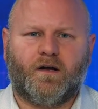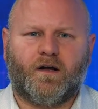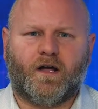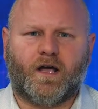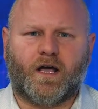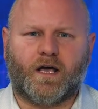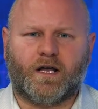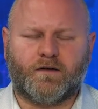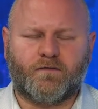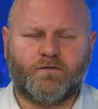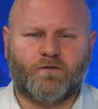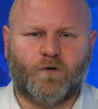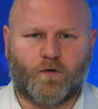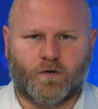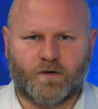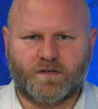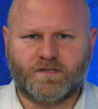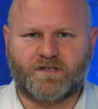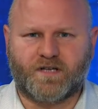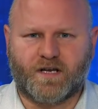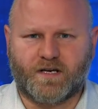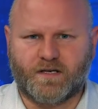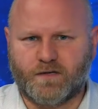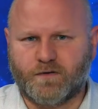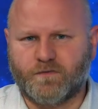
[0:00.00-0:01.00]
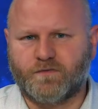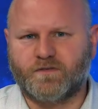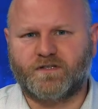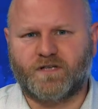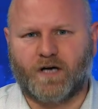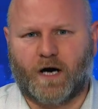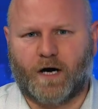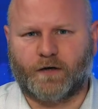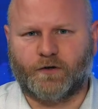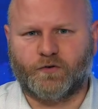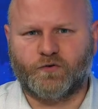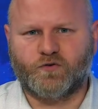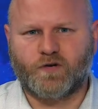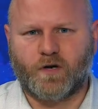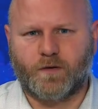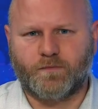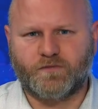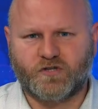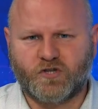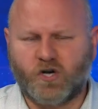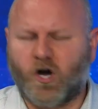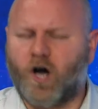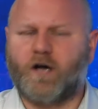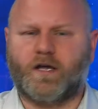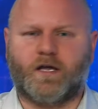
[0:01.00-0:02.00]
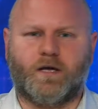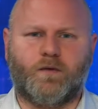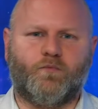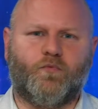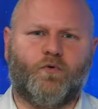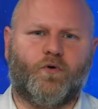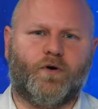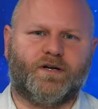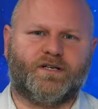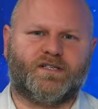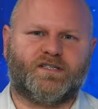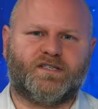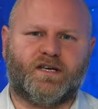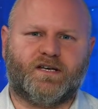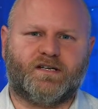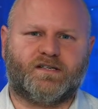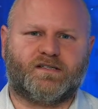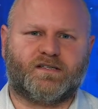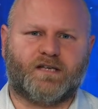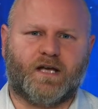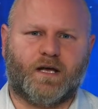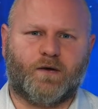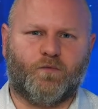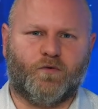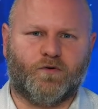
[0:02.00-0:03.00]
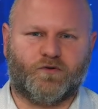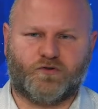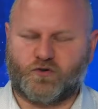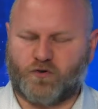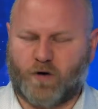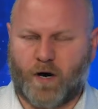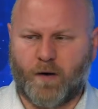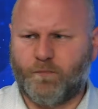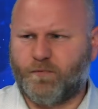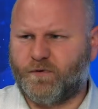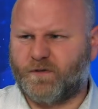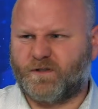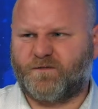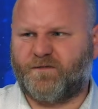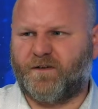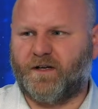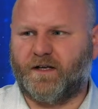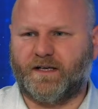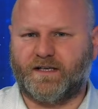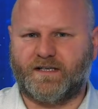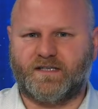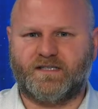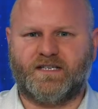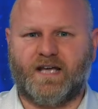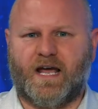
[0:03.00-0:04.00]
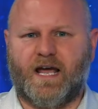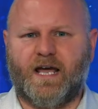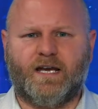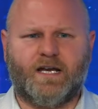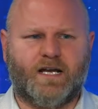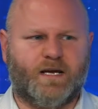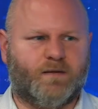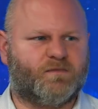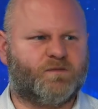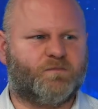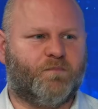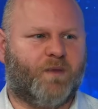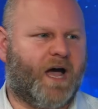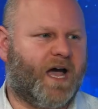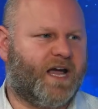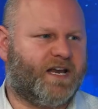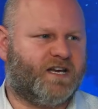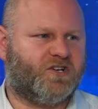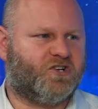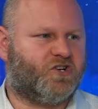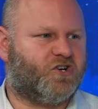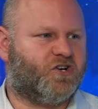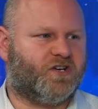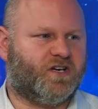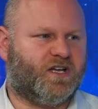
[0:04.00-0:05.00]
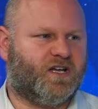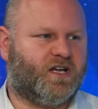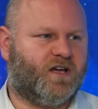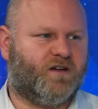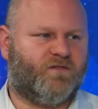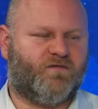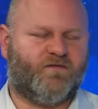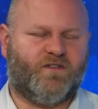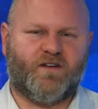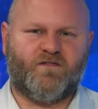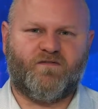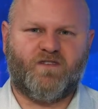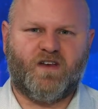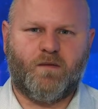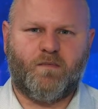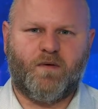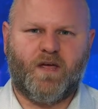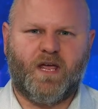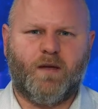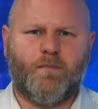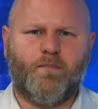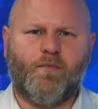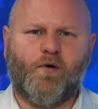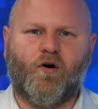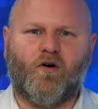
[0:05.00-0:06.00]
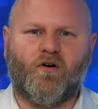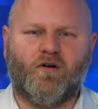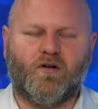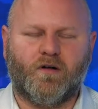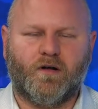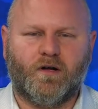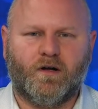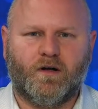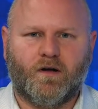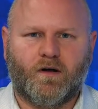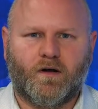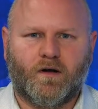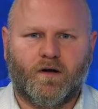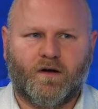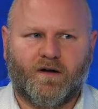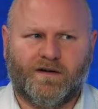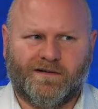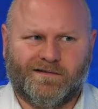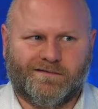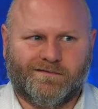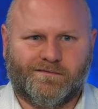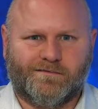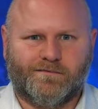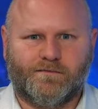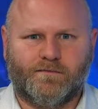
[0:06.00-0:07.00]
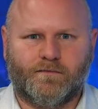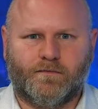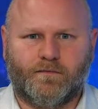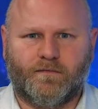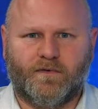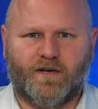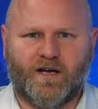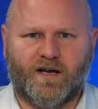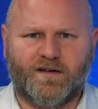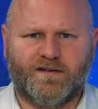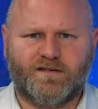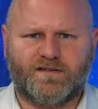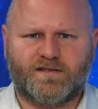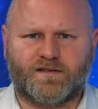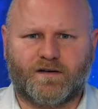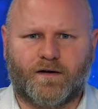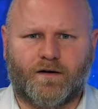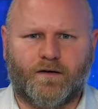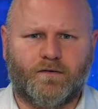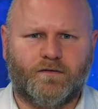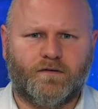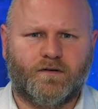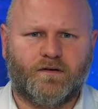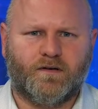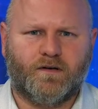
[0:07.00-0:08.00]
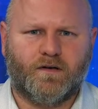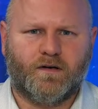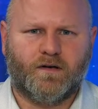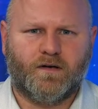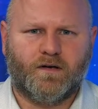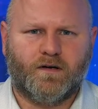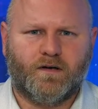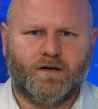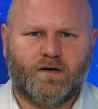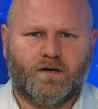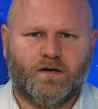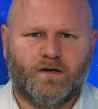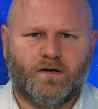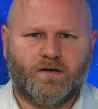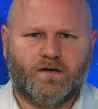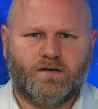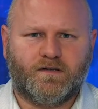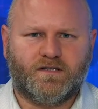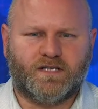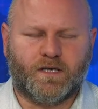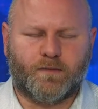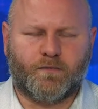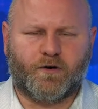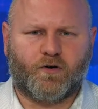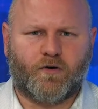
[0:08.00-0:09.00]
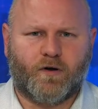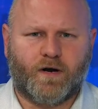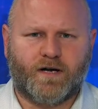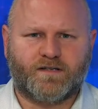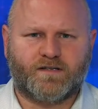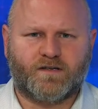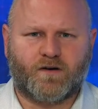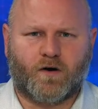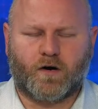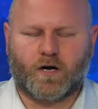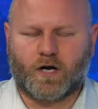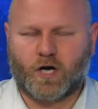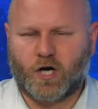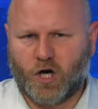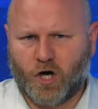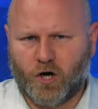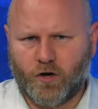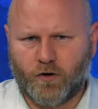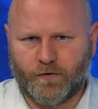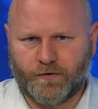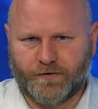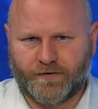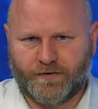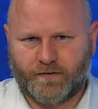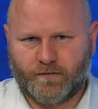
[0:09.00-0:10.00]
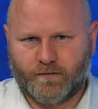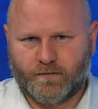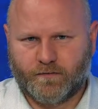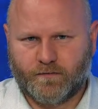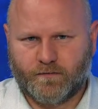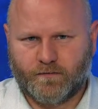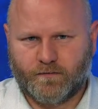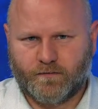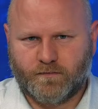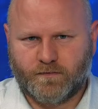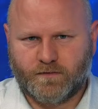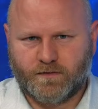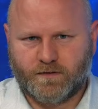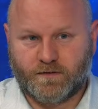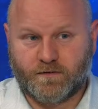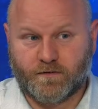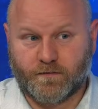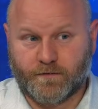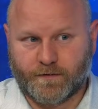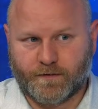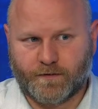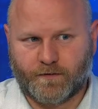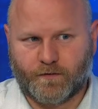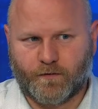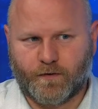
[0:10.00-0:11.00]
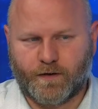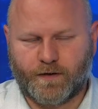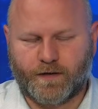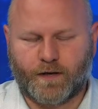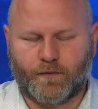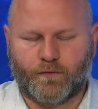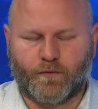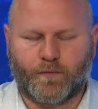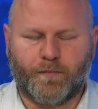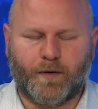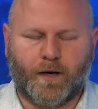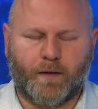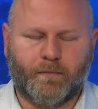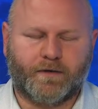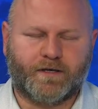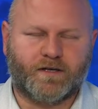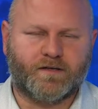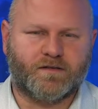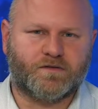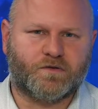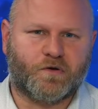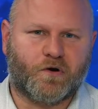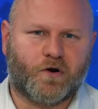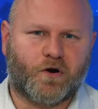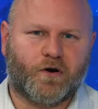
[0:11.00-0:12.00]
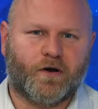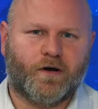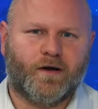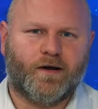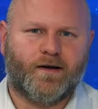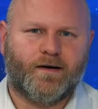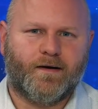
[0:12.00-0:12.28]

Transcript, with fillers: And of course, they used Donald Trump's talking points. They said, well, Trump was filling stadiums, Biden couldn't get 50 people. Okay, so Democrats aren't a cult to the degree that Republicans are.